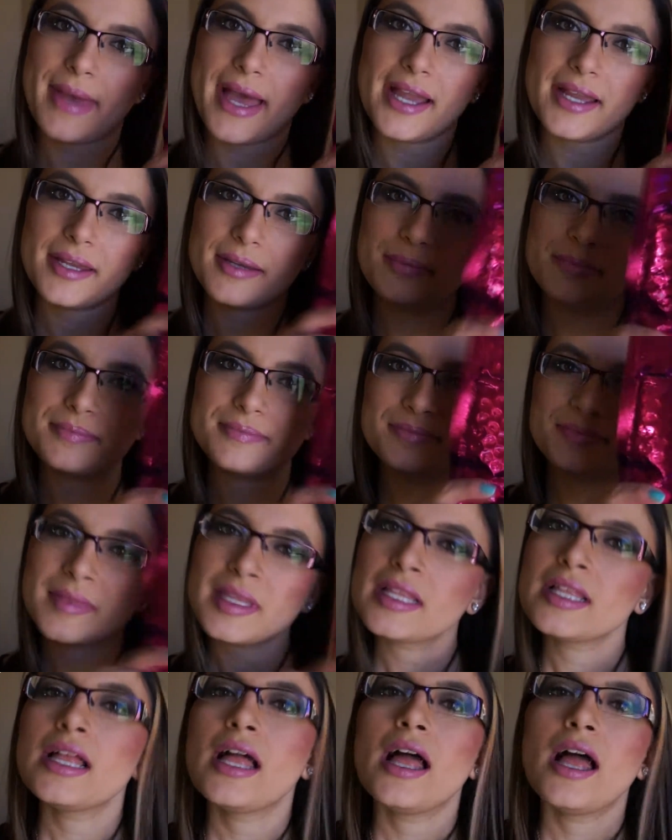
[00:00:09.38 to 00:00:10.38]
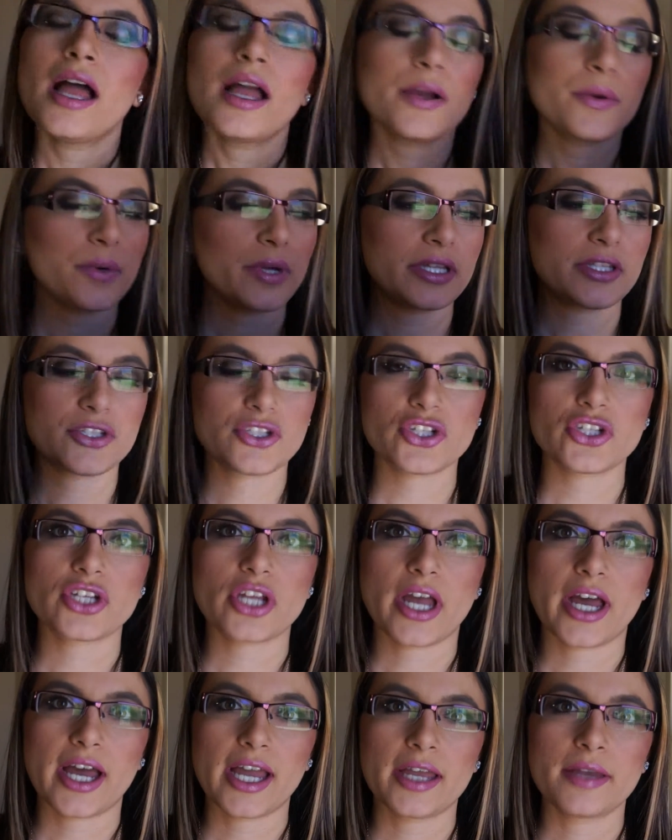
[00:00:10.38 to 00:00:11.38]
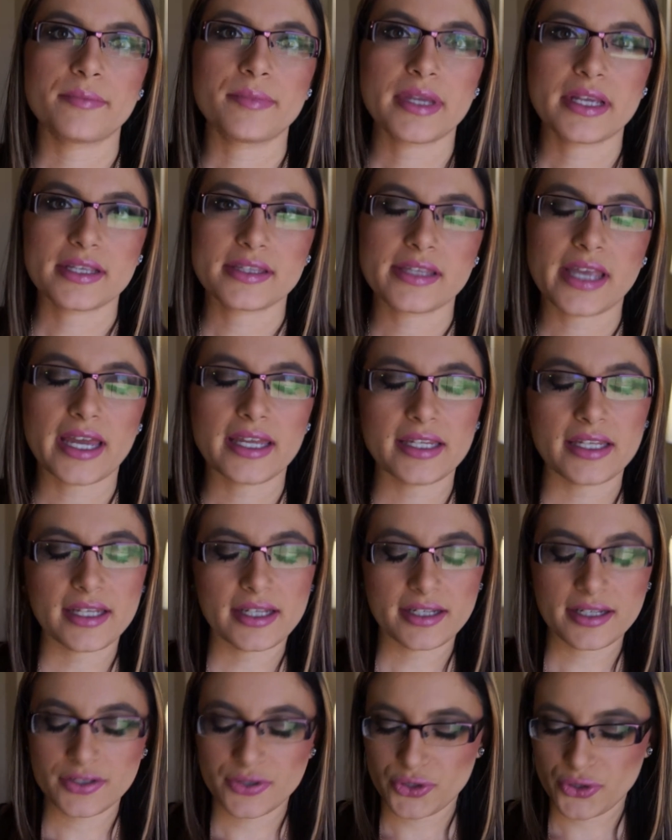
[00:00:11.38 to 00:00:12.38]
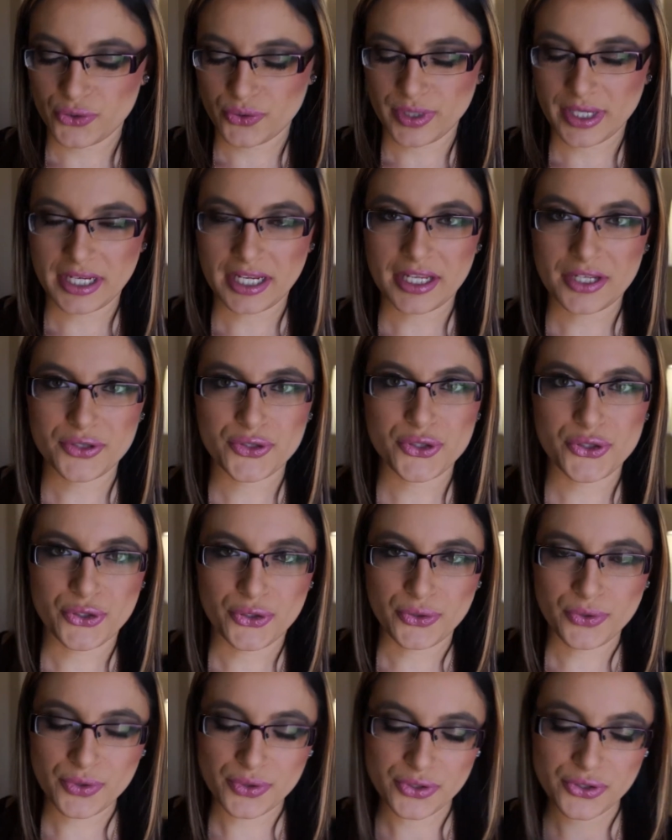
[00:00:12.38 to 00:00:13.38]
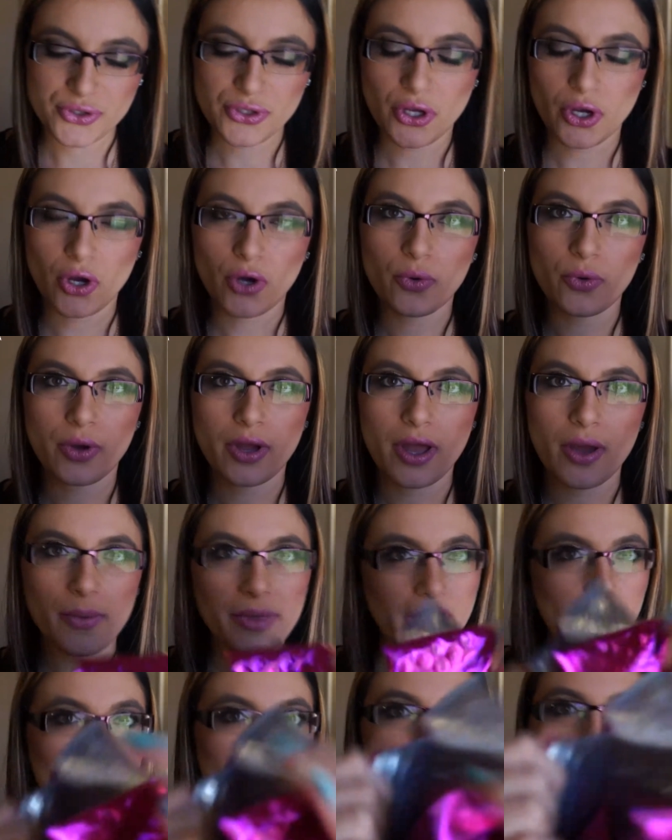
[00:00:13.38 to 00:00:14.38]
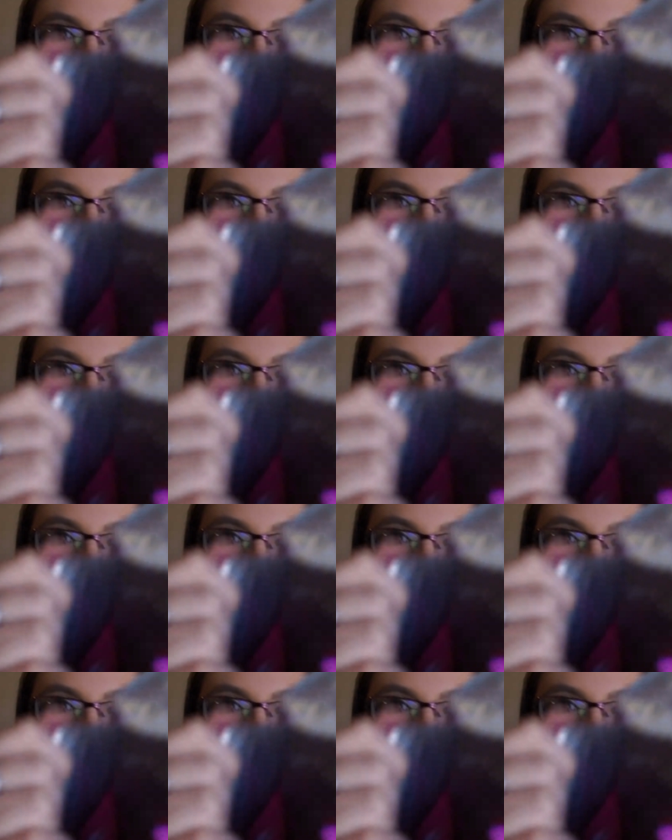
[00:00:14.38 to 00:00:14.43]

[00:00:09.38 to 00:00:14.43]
bag, which I'm excited to get into. So without